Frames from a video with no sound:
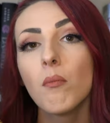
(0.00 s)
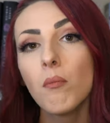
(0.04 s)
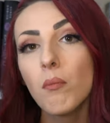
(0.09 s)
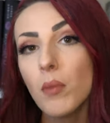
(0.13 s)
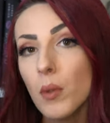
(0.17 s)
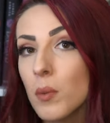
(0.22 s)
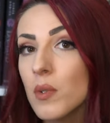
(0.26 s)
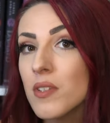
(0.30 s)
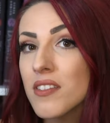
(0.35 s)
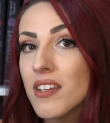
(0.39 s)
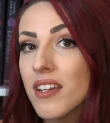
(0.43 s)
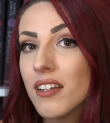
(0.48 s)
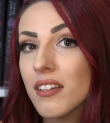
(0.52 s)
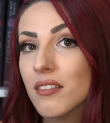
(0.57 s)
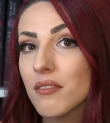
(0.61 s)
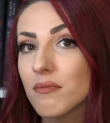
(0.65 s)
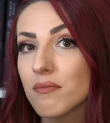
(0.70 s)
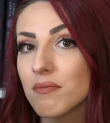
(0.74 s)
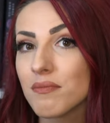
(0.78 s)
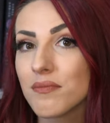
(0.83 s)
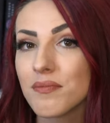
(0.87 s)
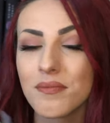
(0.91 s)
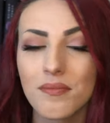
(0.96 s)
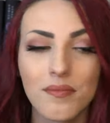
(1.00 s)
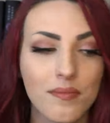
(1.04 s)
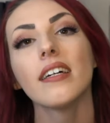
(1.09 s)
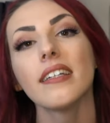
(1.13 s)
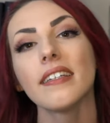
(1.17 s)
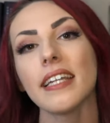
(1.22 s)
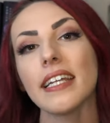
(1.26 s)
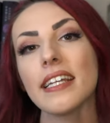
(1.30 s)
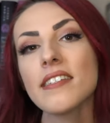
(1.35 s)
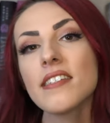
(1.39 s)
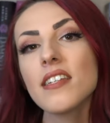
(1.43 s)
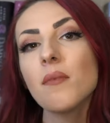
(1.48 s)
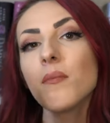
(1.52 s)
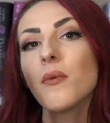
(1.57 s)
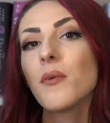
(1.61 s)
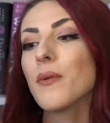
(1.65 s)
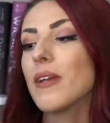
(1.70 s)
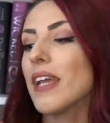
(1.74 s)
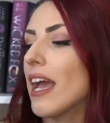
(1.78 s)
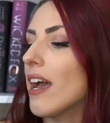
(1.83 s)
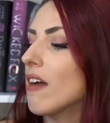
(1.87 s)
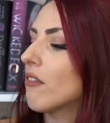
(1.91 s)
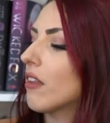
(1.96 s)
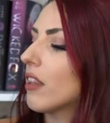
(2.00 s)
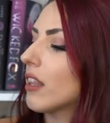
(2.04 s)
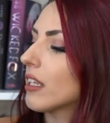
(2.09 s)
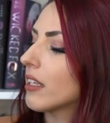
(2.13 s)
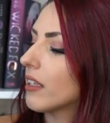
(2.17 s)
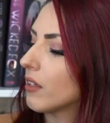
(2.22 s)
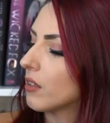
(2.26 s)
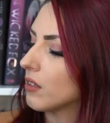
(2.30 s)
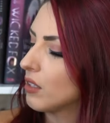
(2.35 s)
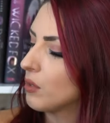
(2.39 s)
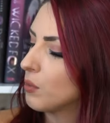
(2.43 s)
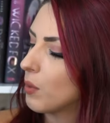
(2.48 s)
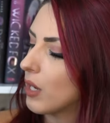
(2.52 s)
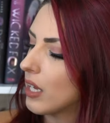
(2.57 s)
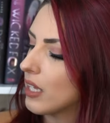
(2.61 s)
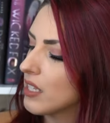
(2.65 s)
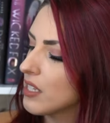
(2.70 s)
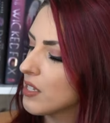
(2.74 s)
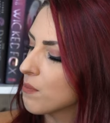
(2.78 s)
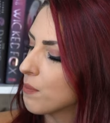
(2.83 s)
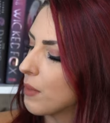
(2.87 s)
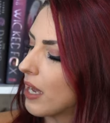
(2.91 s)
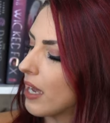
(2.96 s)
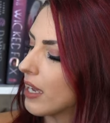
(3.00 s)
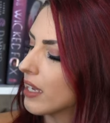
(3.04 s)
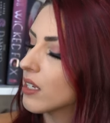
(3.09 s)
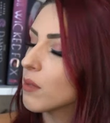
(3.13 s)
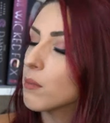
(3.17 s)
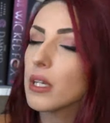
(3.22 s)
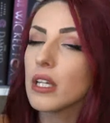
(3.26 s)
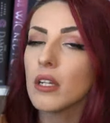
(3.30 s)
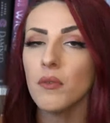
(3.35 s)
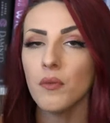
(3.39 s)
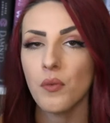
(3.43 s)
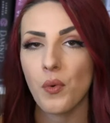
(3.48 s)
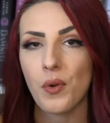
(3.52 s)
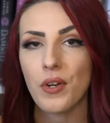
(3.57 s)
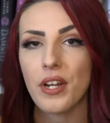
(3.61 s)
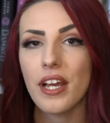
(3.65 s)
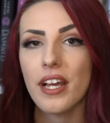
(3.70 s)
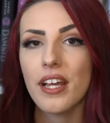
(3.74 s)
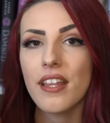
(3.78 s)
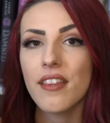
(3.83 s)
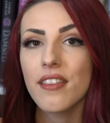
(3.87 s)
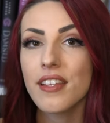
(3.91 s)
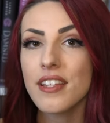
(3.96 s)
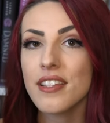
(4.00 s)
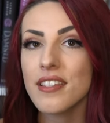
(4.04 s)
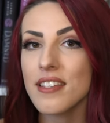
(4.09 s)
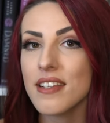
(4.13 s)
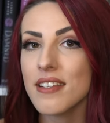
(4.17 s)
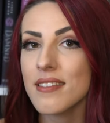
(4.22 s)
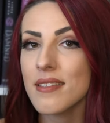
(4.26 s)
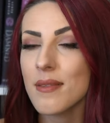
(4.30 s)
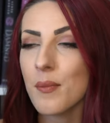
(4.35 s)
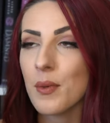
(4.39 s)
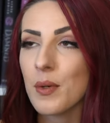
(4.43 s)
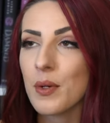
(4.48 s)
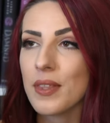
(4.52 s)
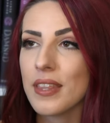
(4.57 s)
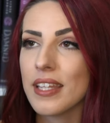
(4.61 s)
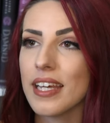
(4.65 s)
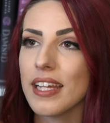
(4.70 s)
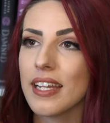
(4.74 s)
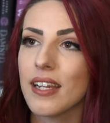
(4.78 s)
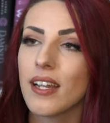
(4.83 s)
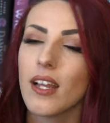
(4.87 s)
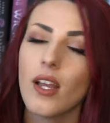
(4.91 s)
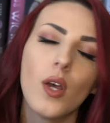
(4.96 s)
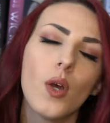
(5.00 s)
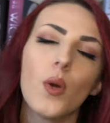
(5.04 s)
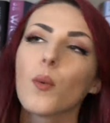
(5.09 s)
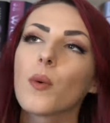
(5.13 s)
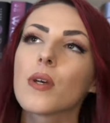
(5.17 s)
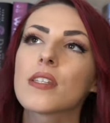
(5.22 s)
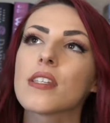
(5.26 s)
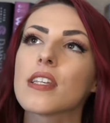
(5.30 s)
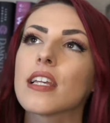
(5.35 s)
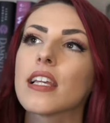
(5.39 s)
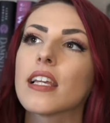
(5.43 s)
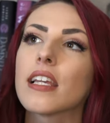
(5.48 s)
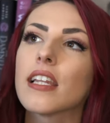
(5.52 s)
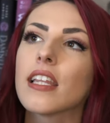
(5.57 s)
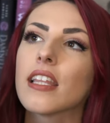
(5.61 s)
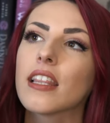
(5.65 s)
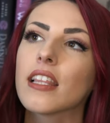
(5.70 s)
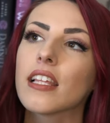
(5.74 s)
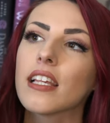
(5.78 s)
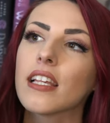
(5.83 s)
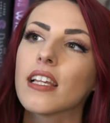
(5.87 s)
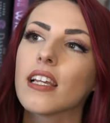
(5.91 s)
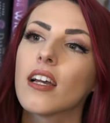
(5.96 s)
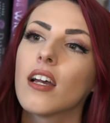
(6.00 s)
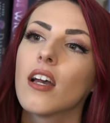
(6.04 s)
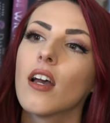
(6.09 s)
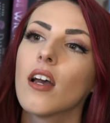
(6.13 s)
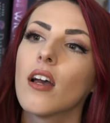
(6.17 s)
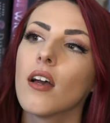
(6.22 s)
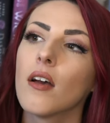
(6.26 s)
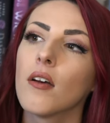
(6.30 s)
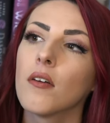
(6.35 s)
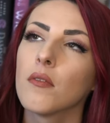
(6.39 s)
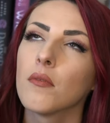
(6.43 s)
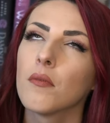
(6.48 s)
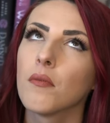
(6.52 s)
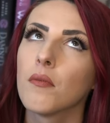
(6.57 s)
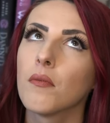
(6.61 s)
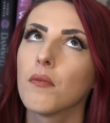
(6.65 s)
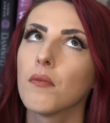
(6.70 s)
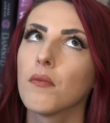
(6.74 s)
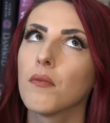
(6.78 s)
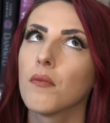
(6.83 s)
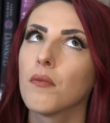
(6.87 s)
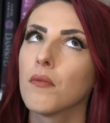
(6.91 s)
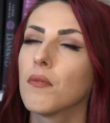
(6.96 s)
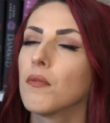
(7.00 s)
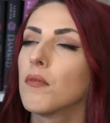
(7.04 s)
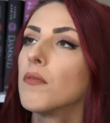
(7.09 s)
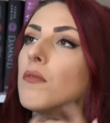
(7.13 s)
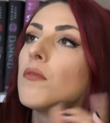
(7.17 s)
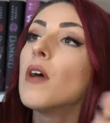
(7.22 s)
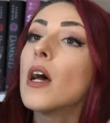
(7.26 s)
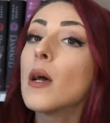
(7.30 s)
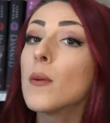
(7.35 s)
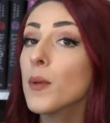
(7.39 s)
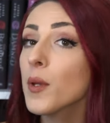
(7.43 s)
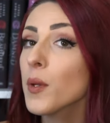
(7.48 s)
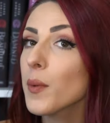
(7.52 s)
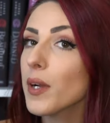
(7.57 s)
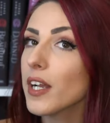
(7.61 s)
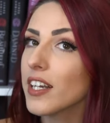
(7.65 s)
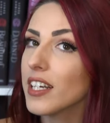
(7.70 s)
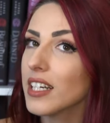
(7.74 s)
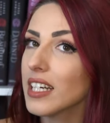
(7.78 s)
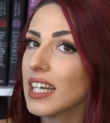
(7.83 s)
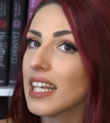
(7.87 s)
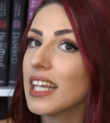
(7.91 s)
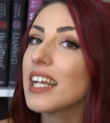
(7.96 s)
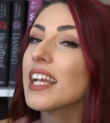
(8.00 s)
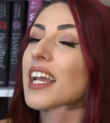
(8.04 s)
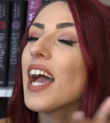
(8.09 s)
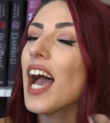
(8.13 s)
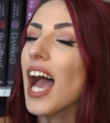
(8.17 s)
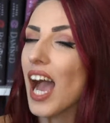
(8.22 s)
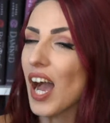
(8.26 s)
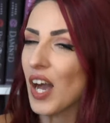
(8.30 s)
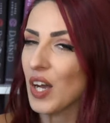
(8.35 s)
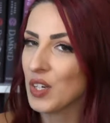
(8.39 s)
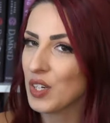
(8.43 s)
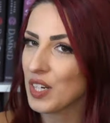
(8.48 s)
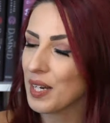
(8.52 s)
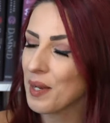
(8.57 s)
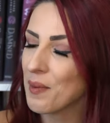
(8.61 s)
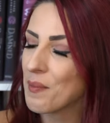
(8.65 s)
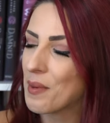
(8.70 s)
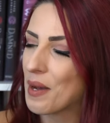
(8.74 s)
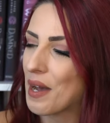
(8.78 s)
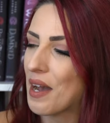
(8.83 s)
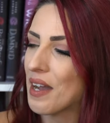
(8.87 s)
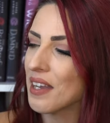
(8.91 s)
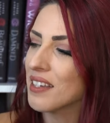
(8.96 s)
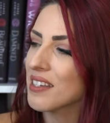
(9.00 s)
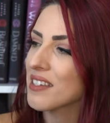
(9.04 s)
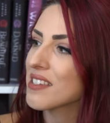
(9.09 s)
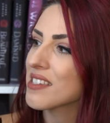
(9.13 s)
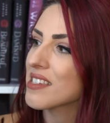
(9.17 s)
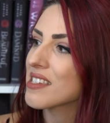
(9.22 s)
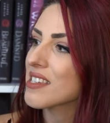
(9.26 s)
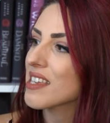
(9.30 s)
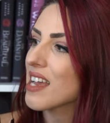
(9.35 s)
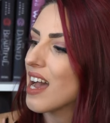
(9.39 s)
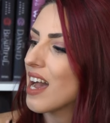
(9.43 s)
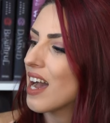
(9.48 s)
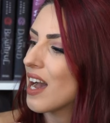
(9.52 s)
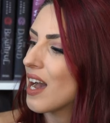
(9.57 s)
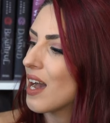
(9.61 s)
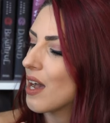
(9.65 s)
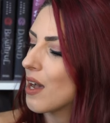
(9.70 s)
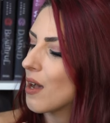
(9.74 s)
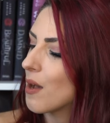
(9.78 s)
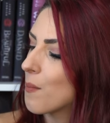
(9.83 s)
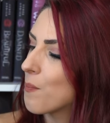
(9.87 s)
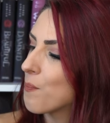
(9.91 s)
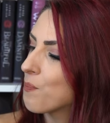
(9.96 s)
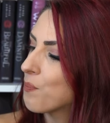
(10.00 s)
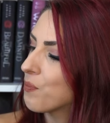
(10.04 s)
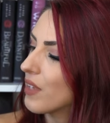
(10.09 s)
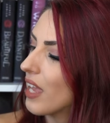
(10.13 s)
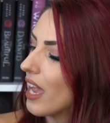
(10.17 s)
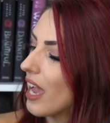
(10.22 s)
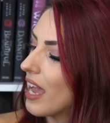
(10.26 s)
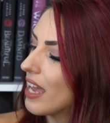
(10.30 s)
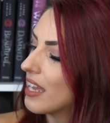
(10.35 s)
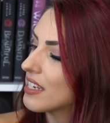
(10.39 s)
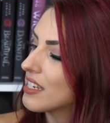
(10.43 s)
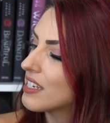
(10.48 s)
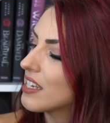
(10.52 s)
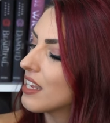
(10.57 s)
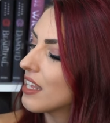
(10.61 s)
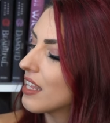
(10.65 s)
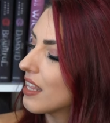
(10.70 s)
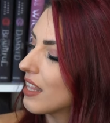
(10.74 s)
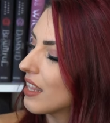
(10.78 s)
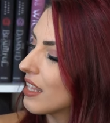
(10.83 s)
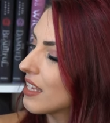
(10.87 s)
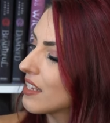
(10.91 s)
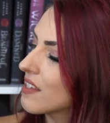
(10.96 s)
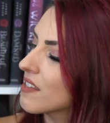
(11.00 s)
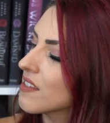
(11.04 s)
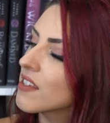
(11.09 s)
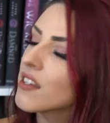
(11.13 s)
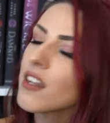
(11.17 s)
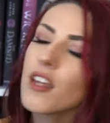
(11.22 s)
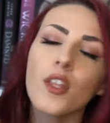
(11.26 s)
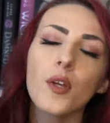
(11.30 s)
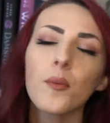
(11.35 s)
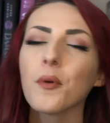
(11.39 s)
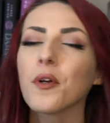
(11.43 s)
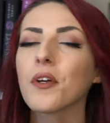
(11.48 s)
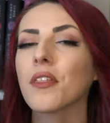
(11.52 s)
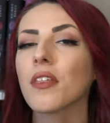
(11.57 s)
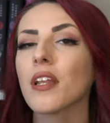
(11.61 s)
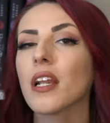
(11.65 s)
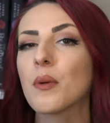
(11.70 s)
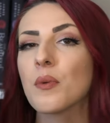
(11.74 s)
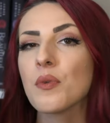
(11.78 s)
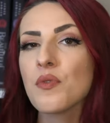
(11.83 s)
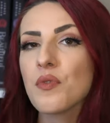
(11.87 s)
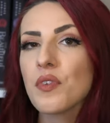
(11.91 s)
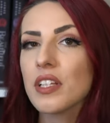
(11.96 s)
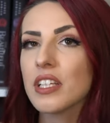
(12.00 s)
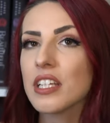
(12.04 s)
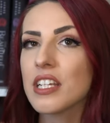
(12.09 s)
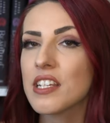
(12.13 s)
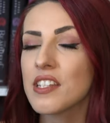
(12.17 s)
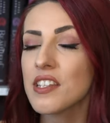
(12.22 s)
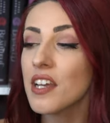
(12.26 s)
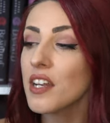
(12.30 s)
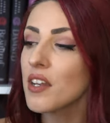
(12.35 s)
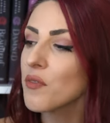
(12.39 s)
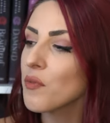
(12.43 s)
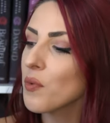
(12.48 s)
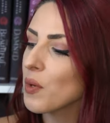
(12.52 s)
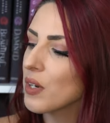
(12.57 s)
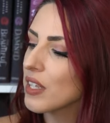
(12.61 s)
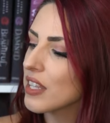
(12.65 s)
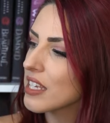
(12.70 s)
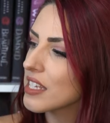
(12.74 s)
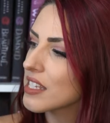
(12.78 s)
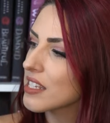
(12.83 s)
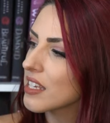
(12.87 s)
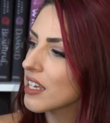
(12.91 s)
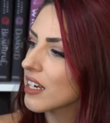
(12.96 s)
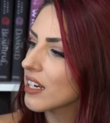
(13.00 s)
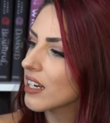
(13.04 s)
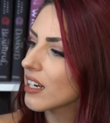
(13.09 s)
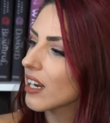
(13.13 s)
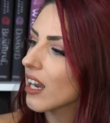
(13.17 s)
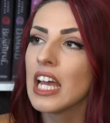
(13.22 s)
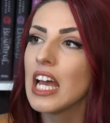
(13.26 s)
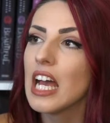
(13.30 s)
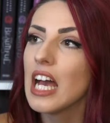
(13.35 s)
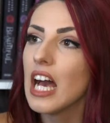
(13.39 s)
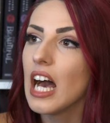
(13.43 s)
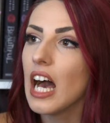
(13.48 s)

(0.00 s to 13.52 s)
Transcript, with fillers: But we'll see. Next up, we have The Gilded Ones by Namina Forna. This is the book that was in the February OwlCrate box. Um, and this is another book that I was really excited for this year.